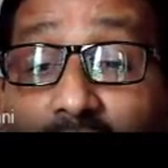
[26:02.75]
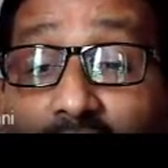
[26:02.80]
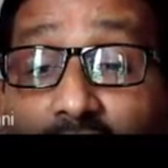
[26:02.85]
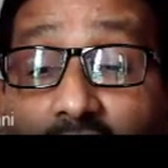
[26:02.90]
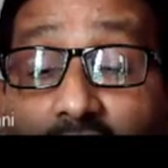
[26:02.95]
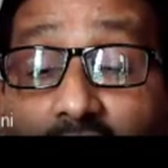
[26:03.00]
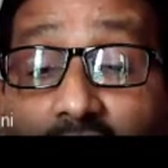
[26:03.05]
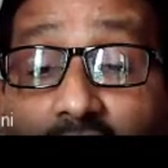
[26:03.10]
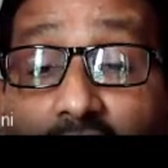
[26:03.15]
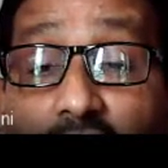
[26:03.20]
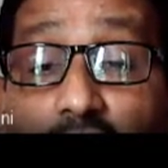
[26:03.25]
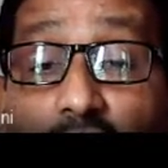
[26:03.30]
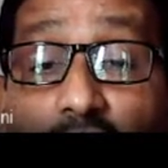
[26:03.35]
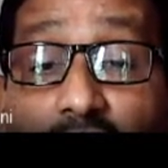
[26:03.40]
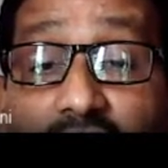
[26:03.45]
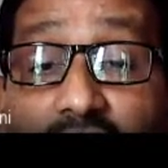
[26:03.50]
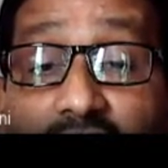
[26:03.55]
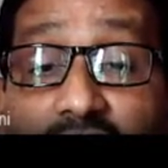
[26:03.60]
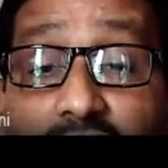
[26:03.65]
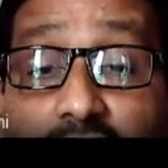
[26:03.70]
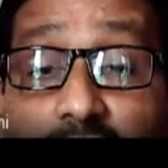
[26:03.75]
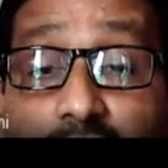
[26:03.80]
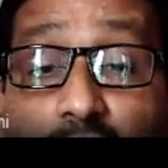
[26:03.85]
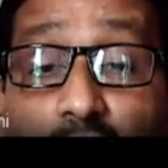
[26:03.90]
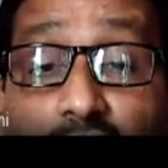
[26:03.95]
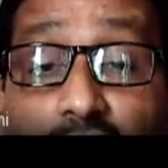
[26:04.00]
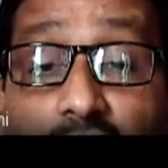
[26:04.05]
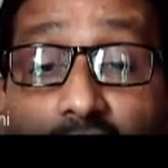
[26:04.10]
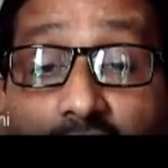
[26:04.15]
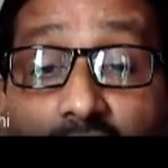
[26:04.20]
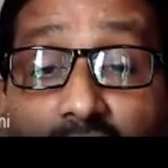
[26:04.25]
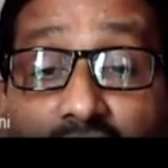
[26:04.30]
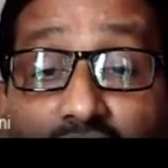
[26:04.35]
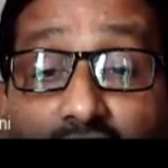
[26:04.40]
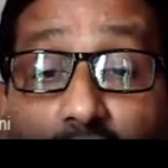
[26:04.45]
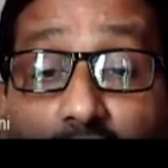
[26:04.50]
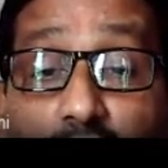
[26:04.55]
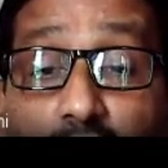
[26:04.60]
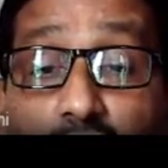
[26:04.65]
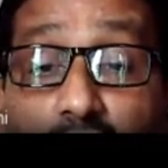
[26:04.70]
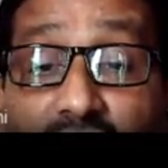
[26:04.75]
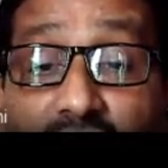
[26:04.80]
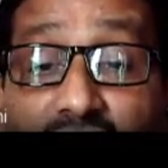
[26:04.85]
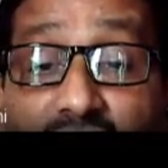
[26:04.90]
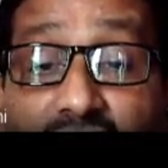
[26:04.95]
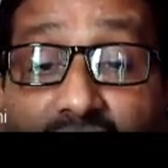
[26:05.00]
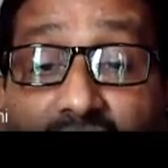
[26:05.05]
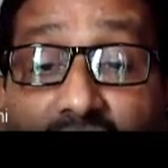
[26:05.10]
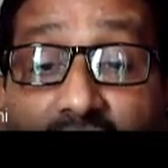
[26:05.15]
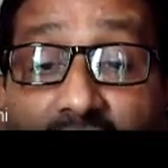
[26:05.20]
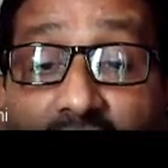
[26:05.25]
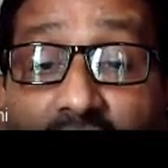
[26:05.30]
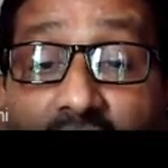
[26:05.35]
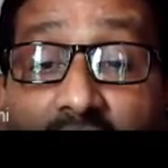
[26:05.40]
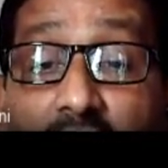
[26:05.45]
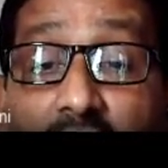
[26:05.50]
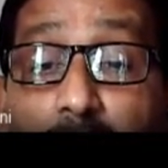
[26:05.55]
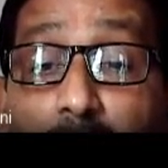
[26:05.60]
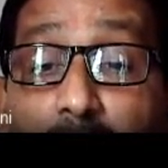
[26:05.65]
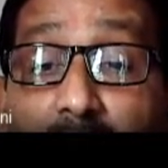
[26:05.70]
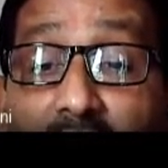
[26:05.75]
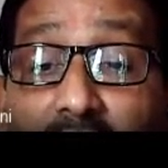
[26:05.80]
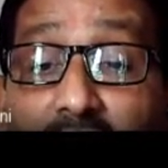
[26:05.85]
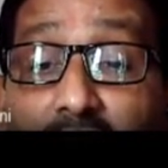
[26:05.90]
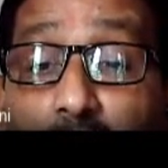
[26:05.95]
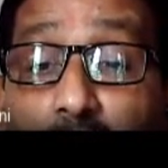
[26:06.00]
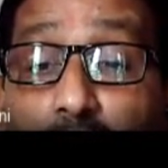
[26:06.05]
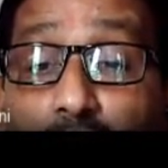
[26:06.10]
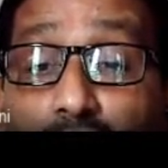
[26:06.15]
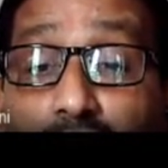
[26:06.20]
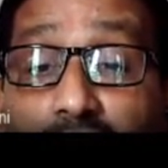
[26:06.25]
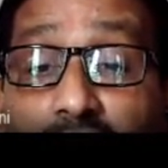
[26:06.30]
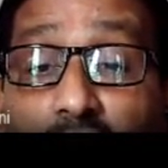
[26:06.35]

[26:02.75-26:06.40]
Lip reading: fuel, what is put on a machine 2, machine 3, matter you.